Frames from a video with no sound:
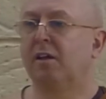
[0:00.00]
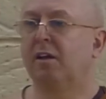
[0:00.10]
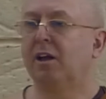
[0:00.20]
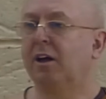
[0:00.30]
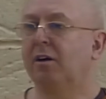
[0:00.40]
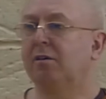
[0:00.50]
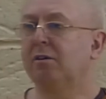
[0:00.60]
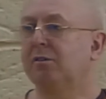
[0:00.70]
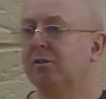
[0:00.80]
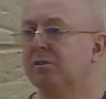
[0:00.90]
Now,
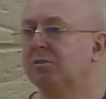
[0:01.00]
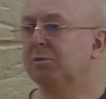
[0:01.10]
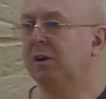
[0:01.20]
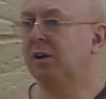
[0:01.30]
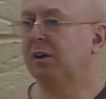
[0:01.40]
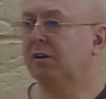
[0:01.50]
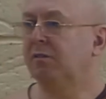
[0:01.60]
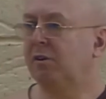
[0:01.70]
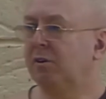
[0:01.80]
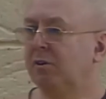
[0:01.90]
of course, many
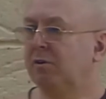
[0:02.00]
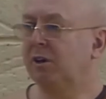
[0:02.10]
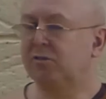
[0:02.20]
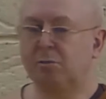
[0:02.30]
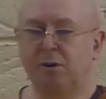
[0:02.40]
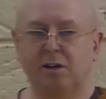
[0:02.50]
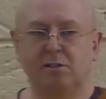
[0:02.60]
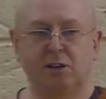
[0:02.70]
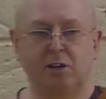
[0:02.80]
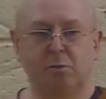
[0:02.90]
of you never
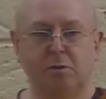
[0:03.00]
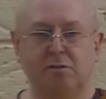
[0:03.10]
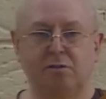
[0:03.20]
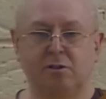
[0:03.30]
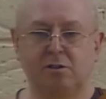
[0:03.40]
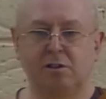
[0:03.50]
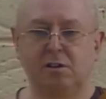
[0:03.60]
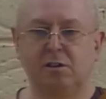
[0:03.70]
meditated before.